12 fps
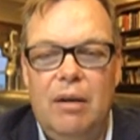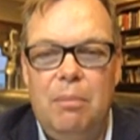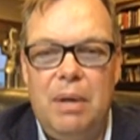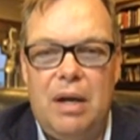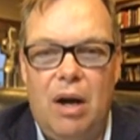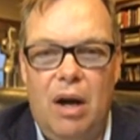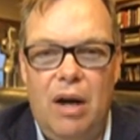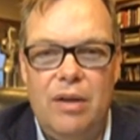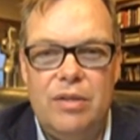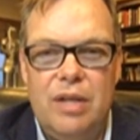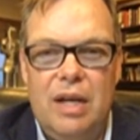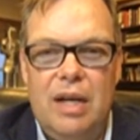
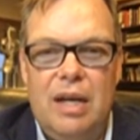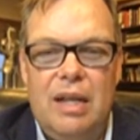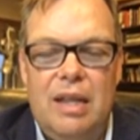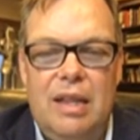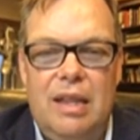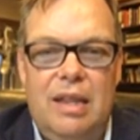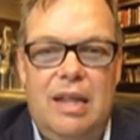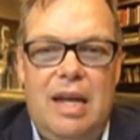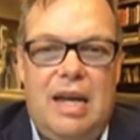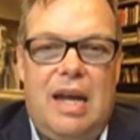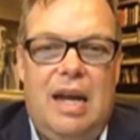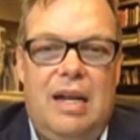because they
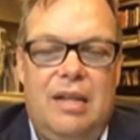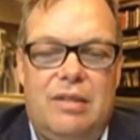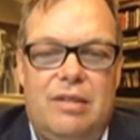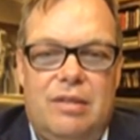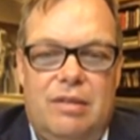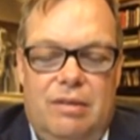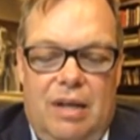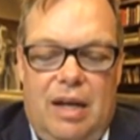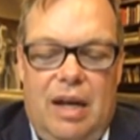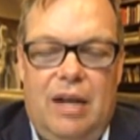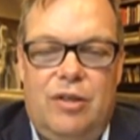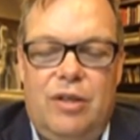can't
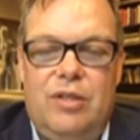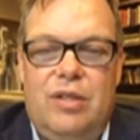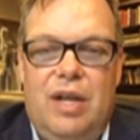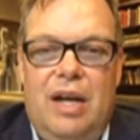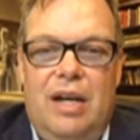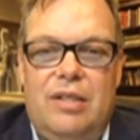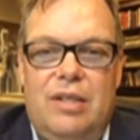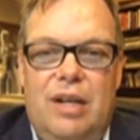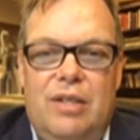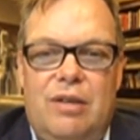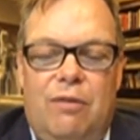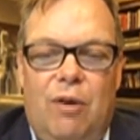just say
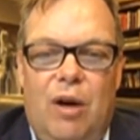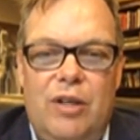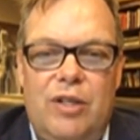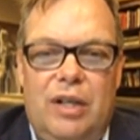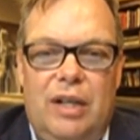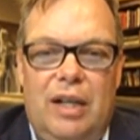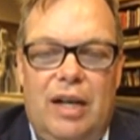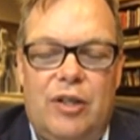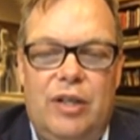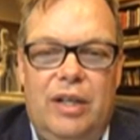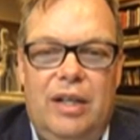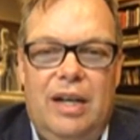it's a fraudulent
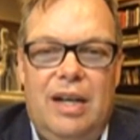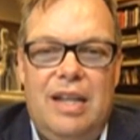election.